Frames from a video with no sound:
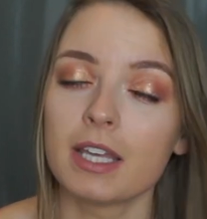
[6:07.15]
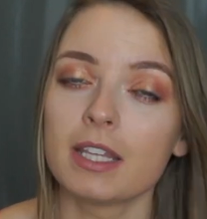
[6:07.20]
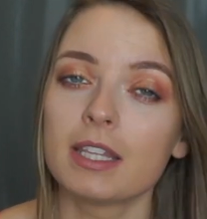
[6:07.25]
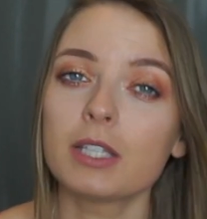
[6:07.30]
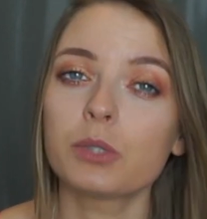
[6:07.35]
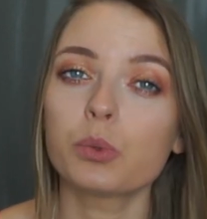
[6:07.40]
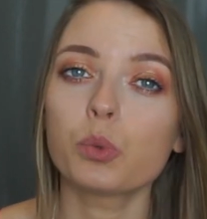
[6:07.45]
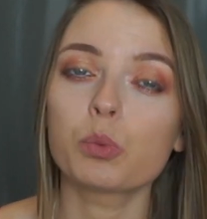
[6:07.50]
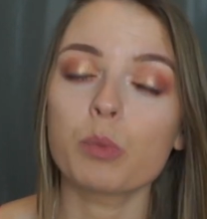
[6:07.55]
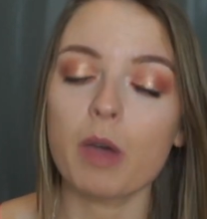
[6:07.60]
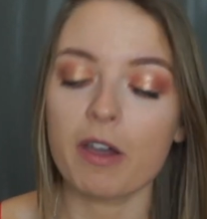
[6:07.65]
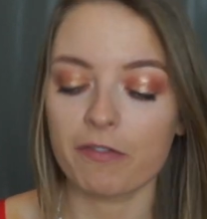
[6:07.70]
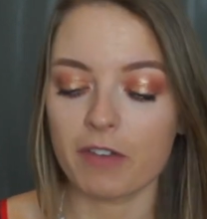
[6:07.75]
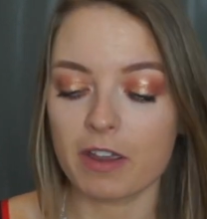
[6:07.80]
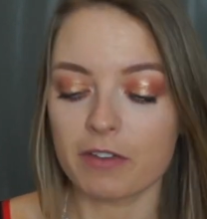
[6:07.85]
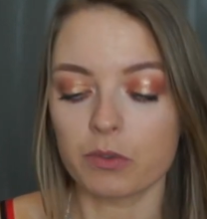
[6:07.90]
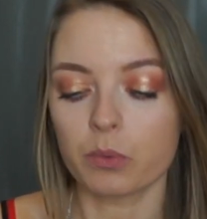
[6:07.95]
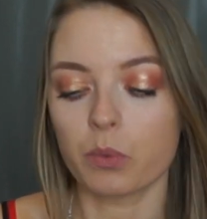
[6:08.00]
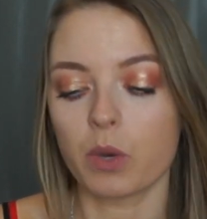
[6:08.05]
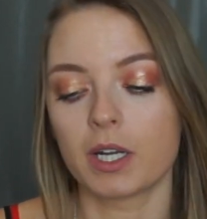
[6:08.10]
This was my
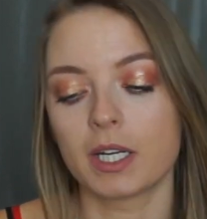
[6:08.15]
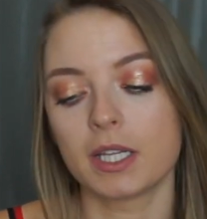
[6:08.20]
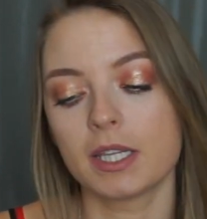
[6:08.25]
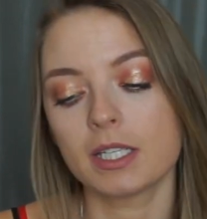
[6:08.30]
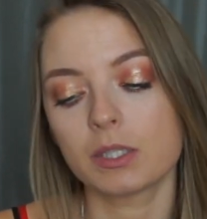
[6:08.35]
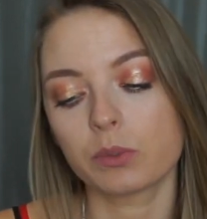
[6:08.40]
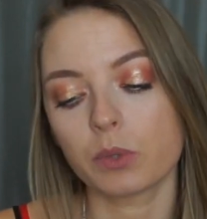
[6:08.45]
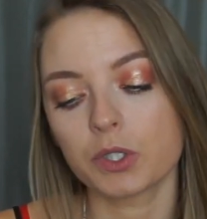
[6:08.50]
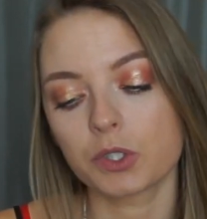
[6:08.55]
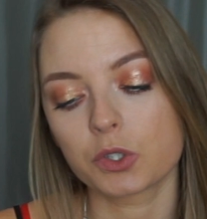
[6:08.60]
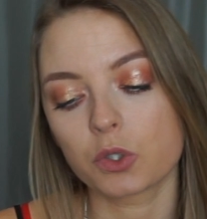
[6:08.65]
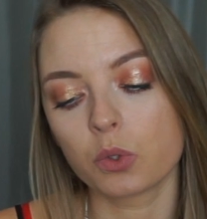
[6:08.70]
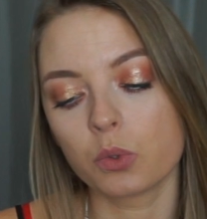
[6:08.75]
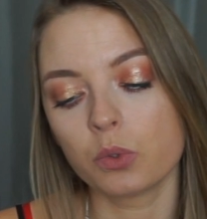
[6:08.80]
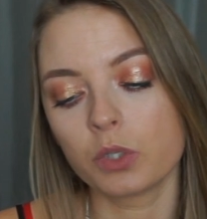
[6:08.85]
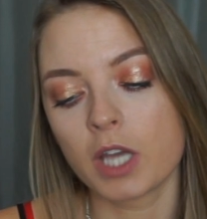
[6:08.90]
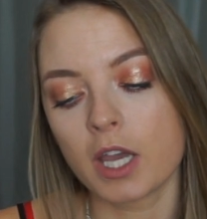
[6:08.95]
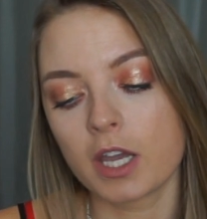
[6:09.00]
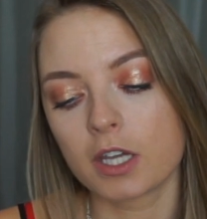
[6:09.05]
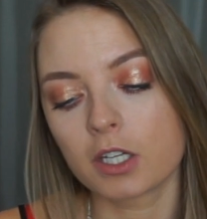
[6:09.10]
favourite one and this one's
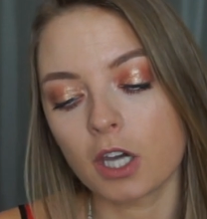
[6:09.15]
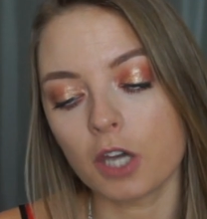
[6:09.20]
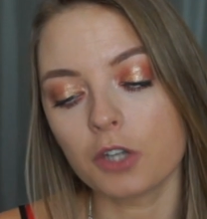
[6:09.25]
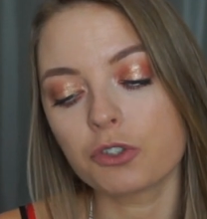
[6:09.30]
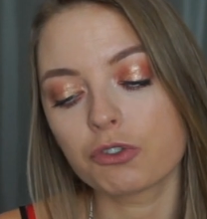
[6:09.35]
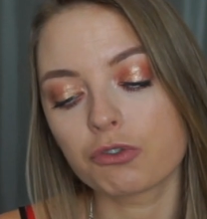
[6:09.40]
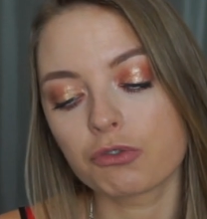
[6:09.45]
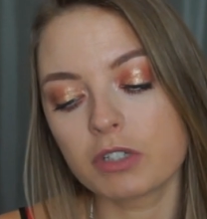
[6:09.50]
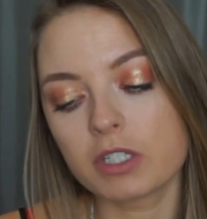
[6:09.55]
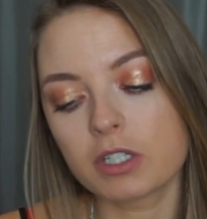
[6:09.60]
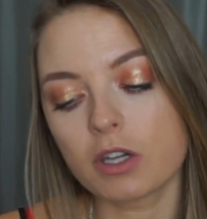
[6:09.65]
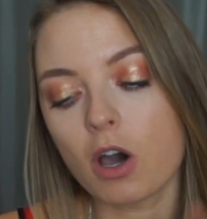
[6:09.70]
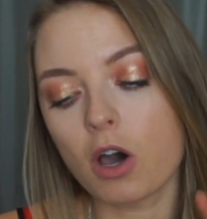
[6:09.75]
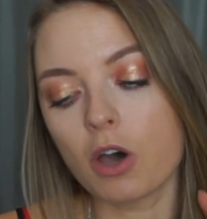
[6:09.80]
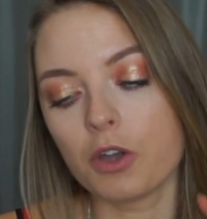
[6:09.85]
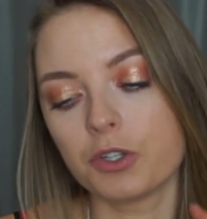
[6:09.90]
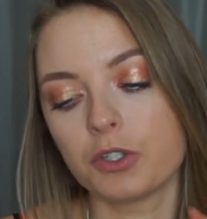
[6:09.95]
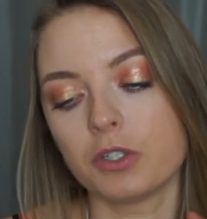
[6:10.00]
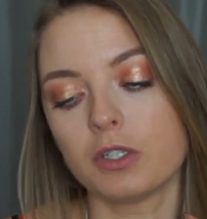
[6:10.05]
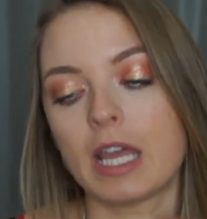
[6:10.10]
called Country
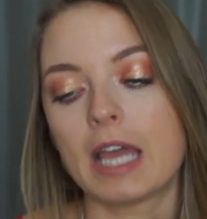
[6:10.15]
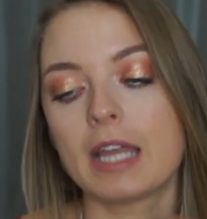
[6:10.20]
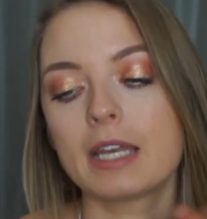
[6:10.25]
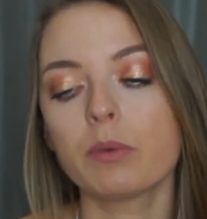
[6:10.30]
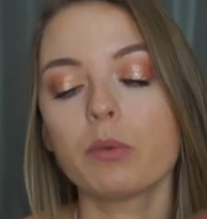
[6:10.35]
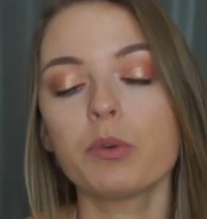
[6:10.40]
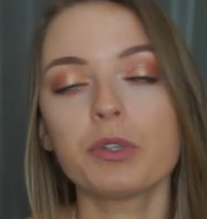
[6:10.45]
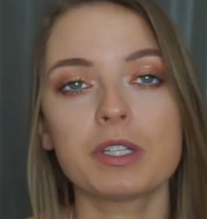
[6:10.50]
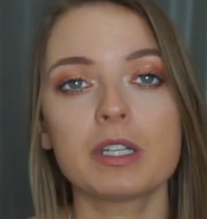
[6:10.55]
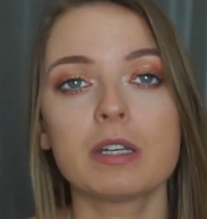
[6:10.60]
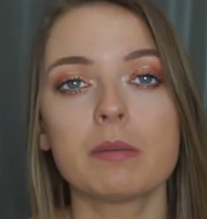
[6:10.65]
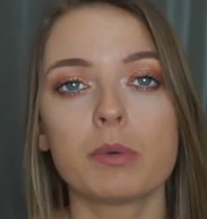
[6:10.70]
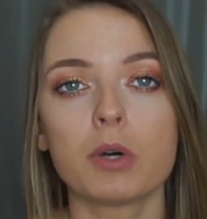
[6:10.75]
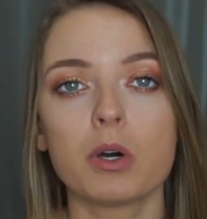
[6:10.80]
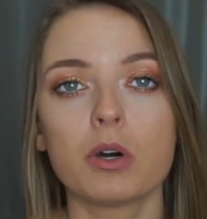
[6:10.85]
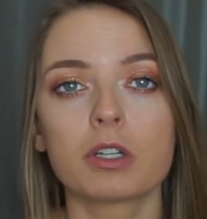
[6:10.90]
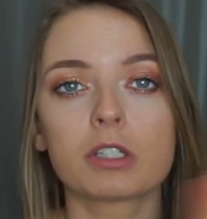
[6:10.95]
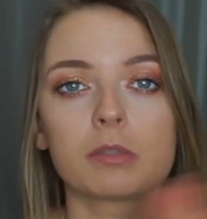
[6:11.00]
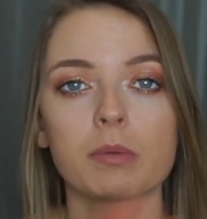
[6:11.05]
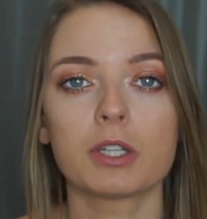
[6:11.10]
Garden and it was in a
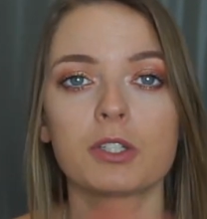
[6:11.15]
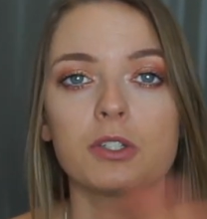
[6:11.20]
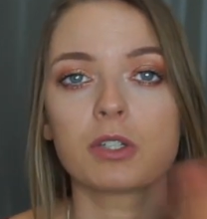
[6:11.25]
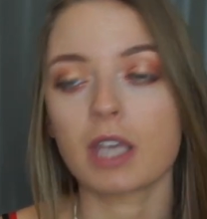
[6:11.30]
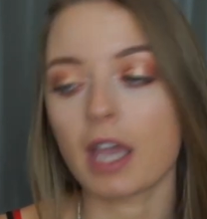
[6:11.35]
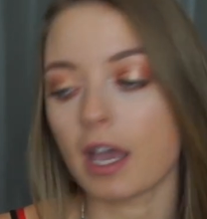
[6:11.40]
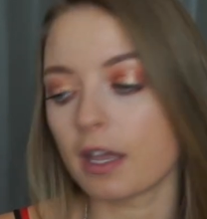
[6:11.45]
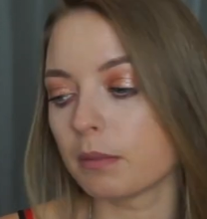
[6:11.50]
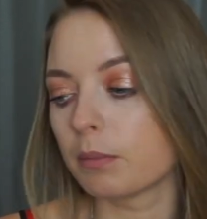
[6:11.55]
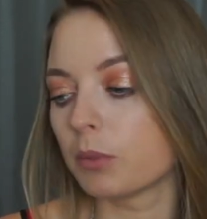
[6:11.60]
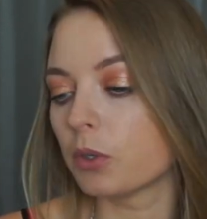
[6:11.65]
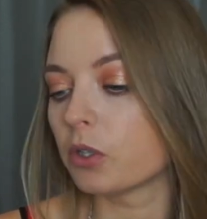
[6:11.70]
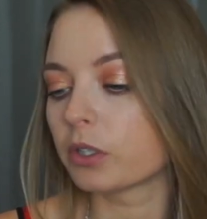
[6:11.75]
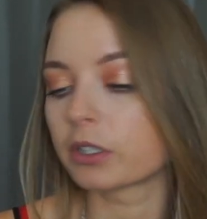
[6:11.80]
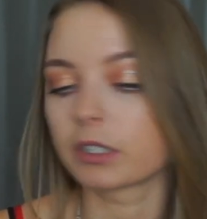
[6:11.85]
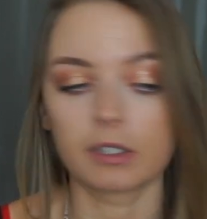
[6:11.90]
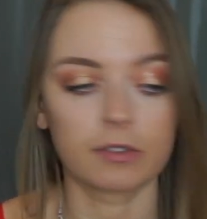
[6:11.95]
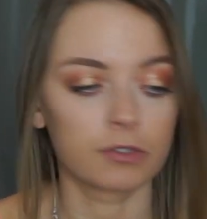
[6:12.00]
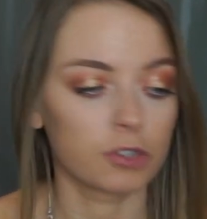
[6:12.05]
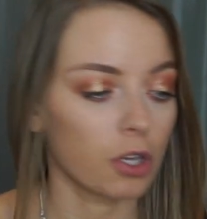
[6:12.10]
box but I took it out of the
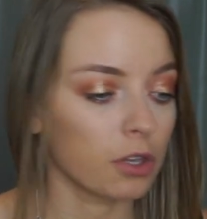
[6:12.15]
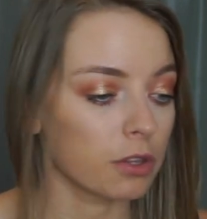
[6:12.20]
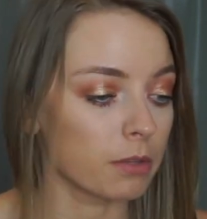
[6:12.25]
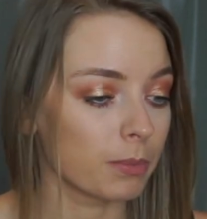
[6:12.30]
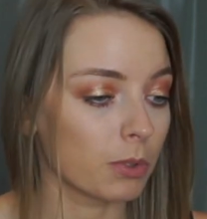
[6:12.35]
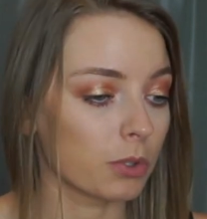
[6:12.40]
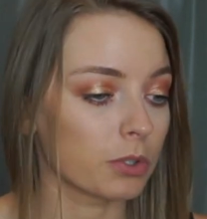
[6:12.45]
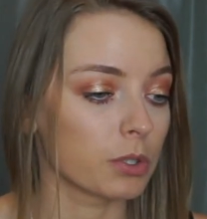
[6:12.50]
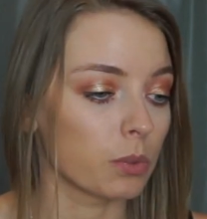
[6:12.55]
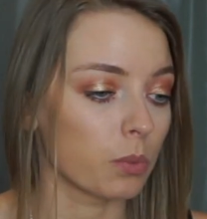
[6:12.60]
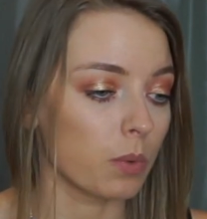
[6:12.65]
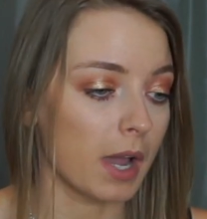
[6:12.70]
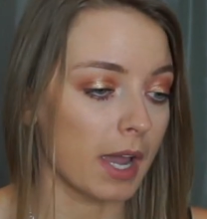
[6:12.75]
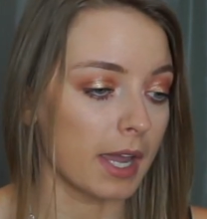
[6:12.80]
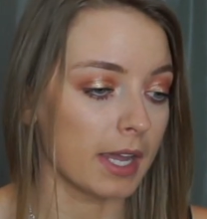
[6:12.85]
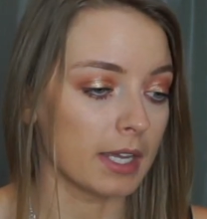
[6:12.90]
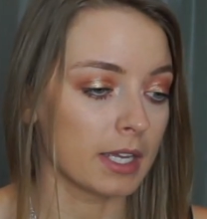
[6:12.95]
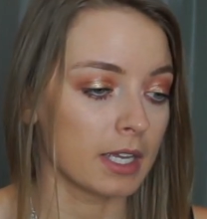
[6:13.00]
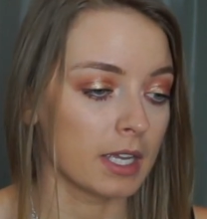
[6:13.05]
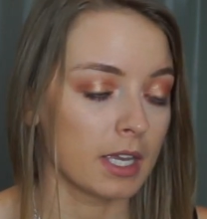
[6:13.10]
box. I've chucked the box
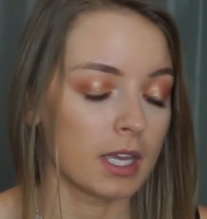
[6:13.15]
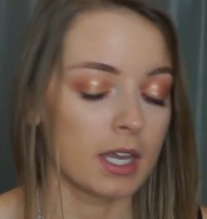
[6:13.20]
away.